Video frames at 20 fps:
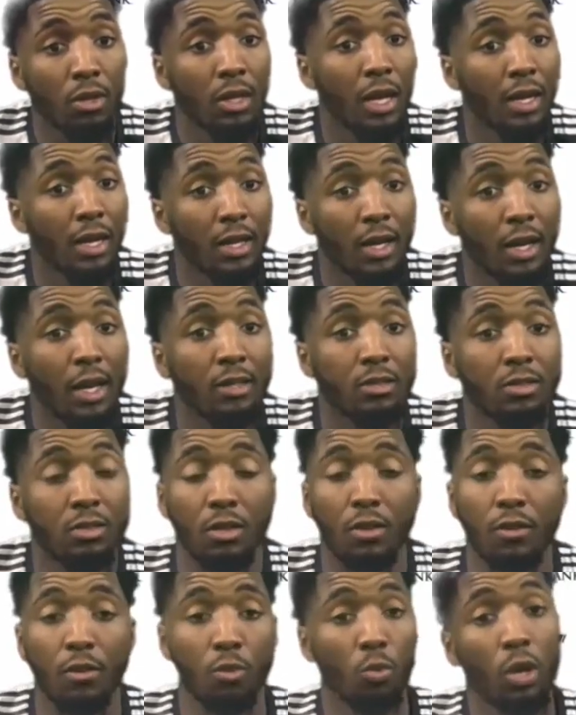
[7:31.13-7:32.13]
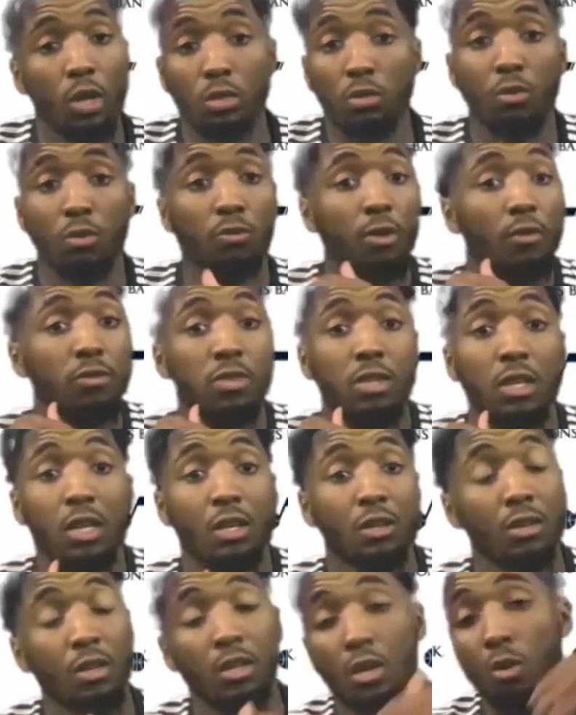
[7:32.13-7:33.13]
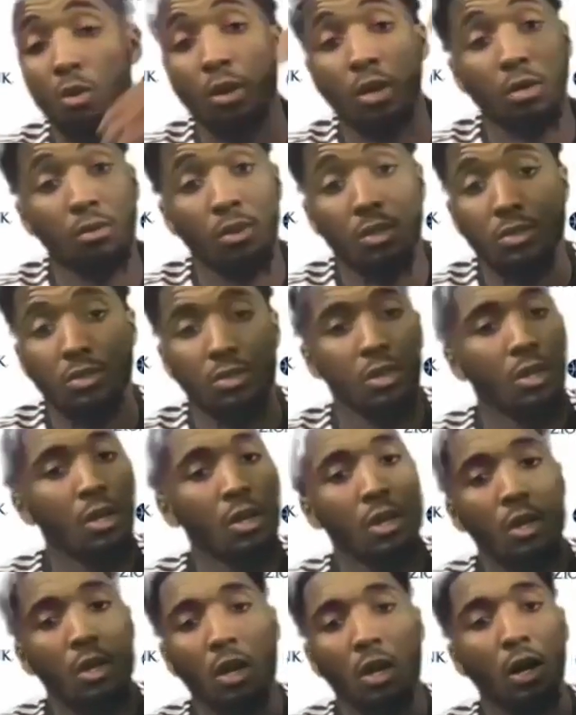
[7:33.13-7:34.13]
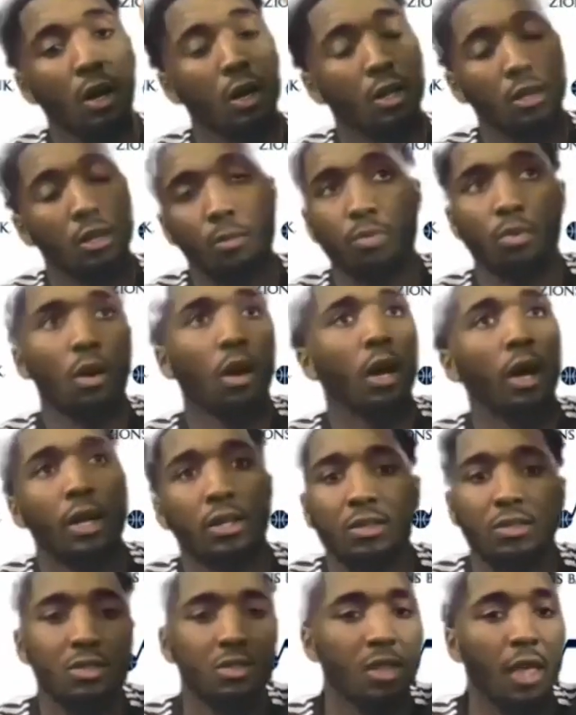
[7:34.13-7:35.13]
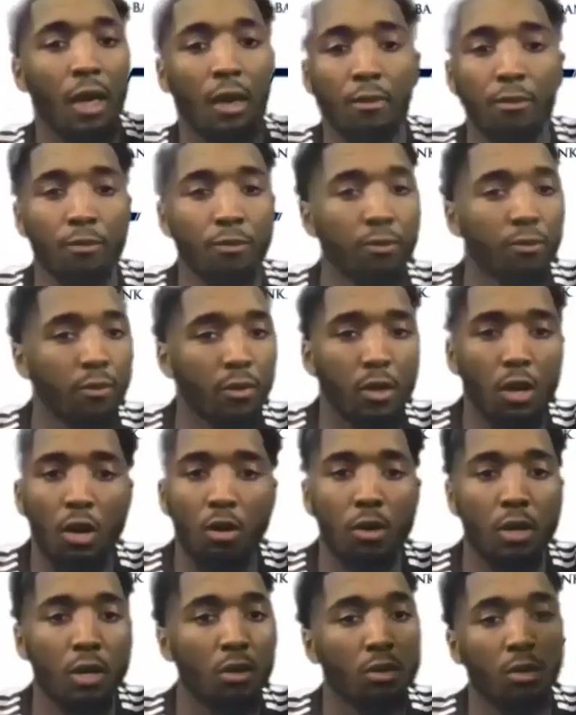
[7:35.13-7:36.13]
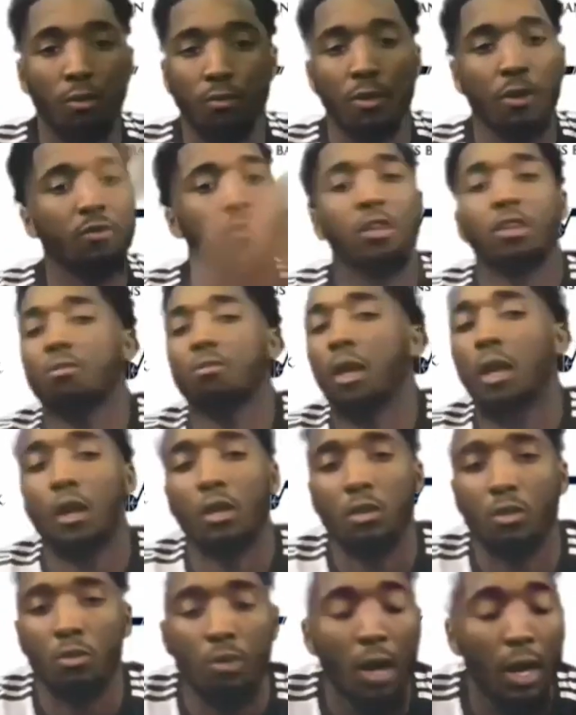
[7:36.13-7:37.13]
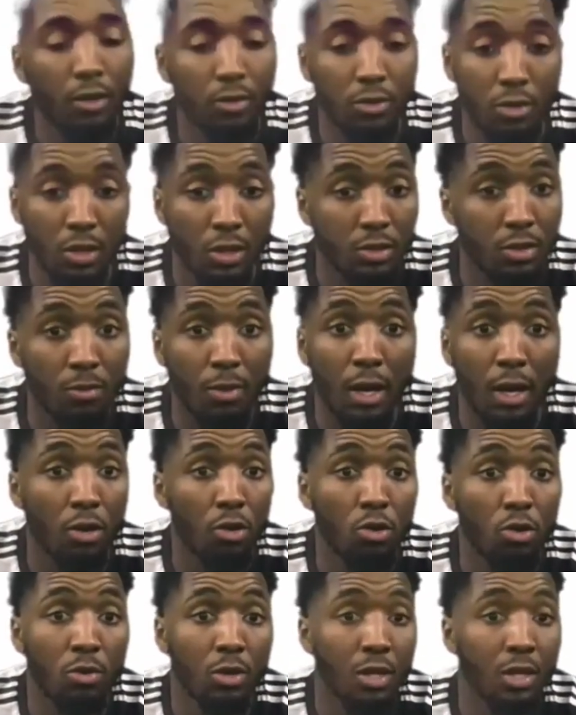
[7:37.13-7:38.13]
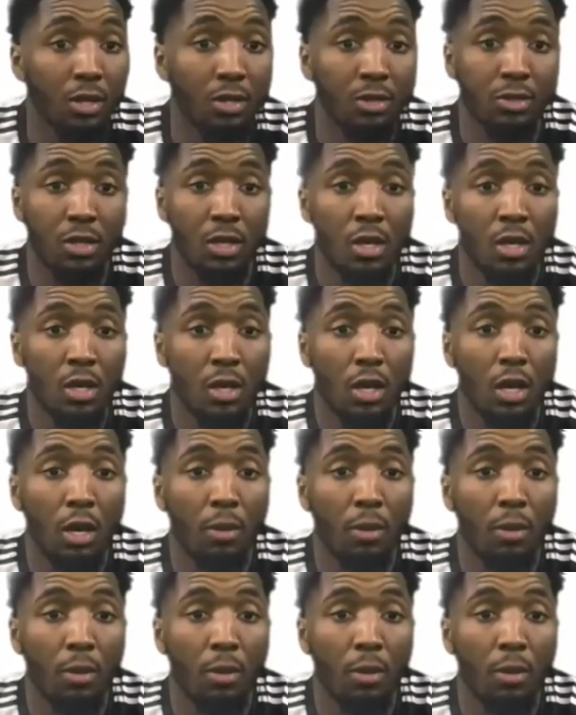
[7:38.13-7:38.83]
You know, a lot of guys one through 15, you know, whether it's uh, LeBron, Steph, Curry, or the 15th man on the roster, it doesn't matter who it is.